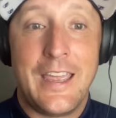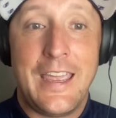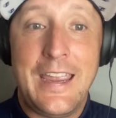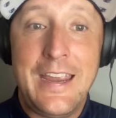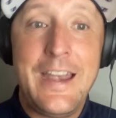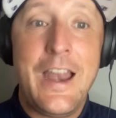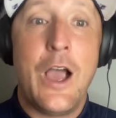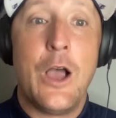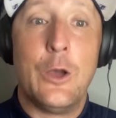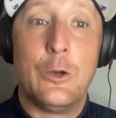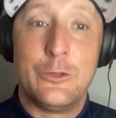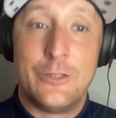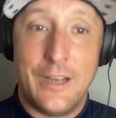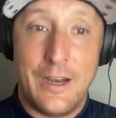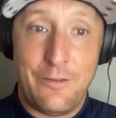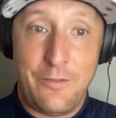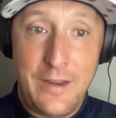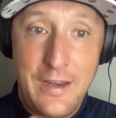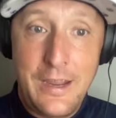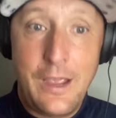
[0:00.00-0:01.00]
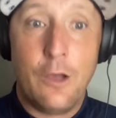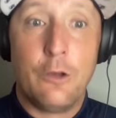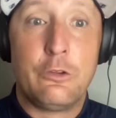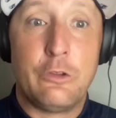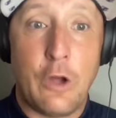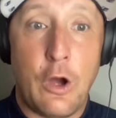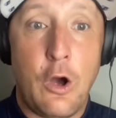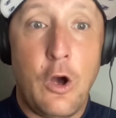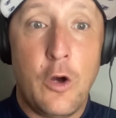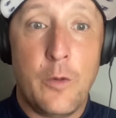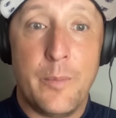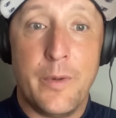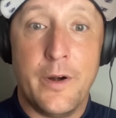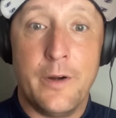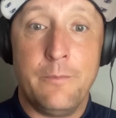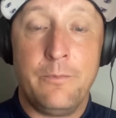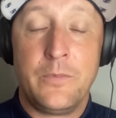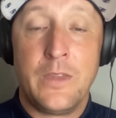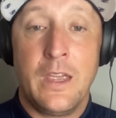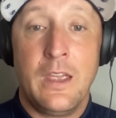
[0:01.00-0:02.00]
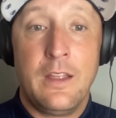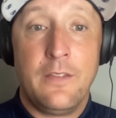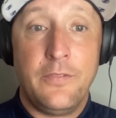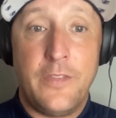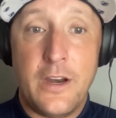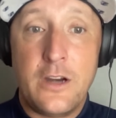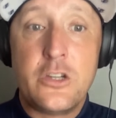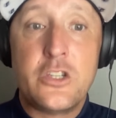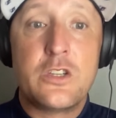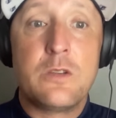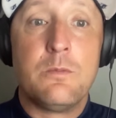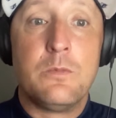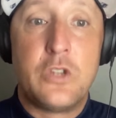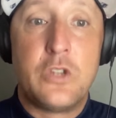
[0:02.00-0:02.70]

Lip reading: He knows that if he goes to Auburn, there's some